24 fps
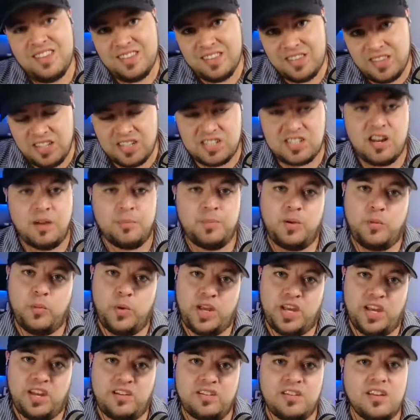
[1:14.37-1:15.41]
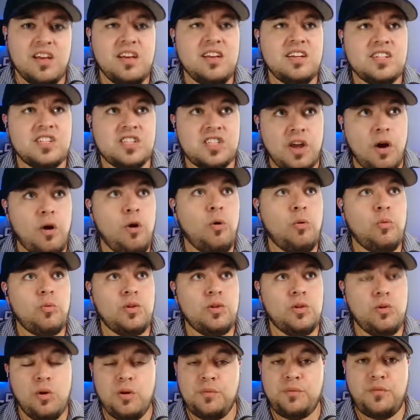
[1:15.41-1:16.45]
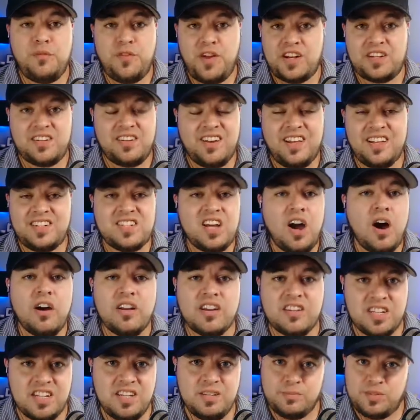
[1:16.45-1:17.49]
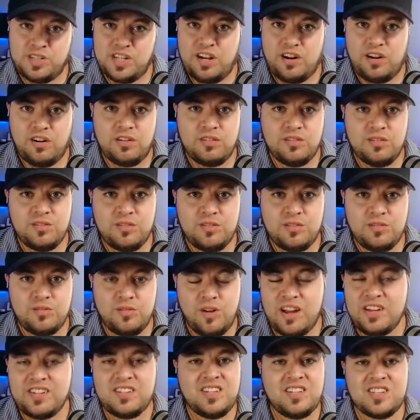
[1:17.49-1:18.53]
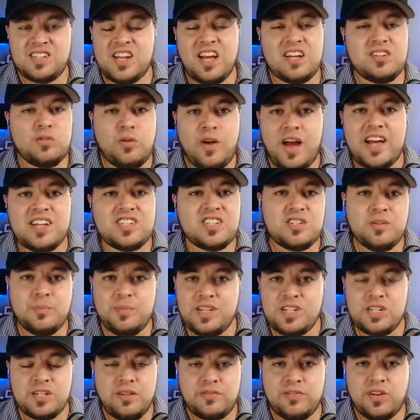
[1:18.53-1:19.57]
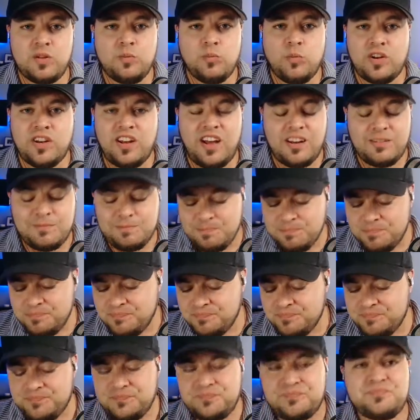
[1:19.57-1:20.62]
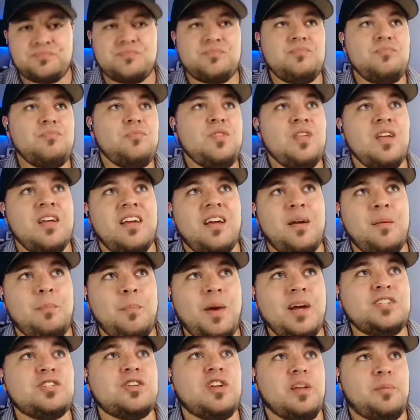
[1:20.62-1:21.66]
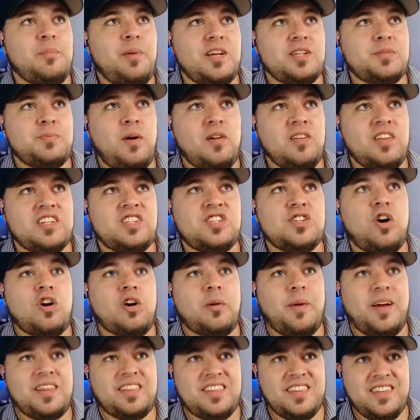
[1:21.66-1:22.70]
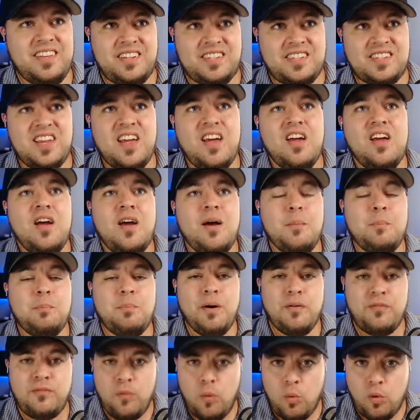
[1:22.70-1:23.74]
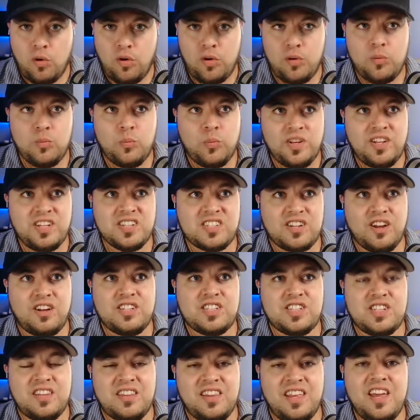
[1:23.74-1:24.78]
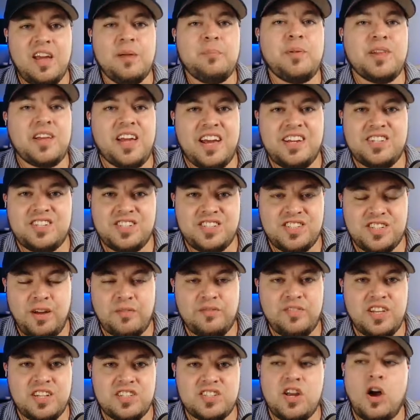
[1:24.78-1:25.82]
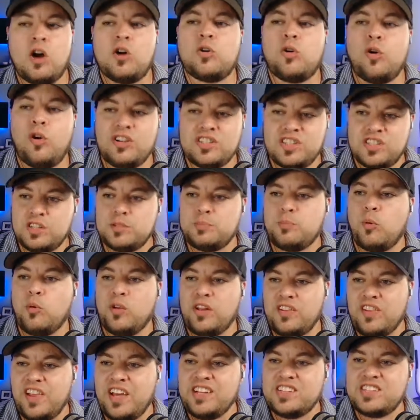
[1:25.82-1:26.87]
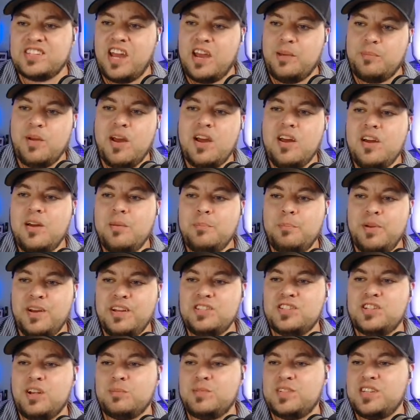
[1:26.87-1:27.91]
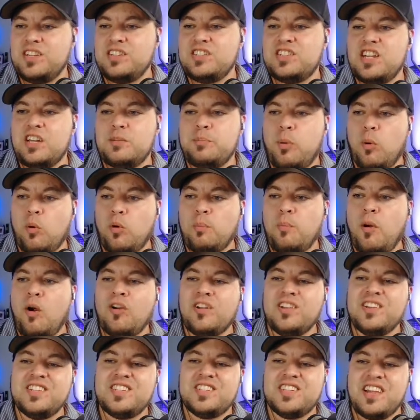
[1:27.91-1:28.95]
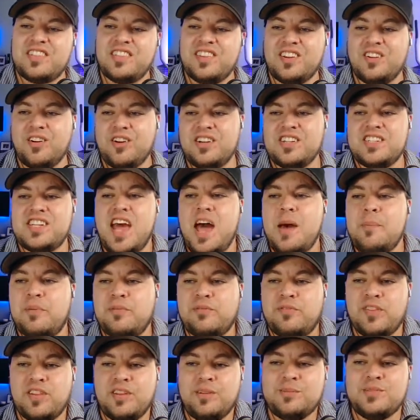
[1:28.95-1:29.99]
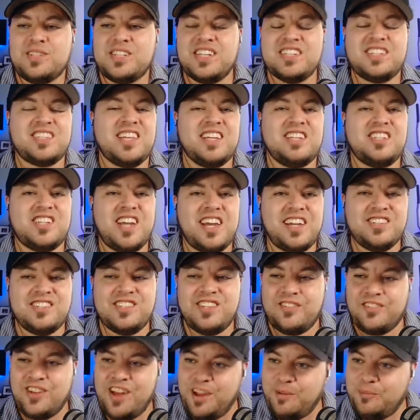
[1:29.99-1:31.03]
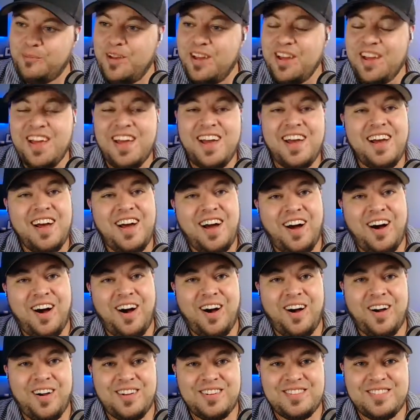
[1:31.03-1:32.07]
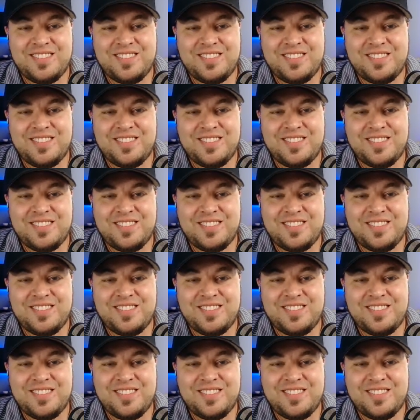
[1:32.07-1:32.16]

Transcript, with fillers: this coming weekend. So you have affected a ton of teams there, right? The schedule has to be shifted and whatnot. Major League Baseball, let's talk about this before we discuss the implications of this across the sporting landscape. Ben jumps in and said, Poor Marlins, nothing good has happened for them since they changed their name. Uh,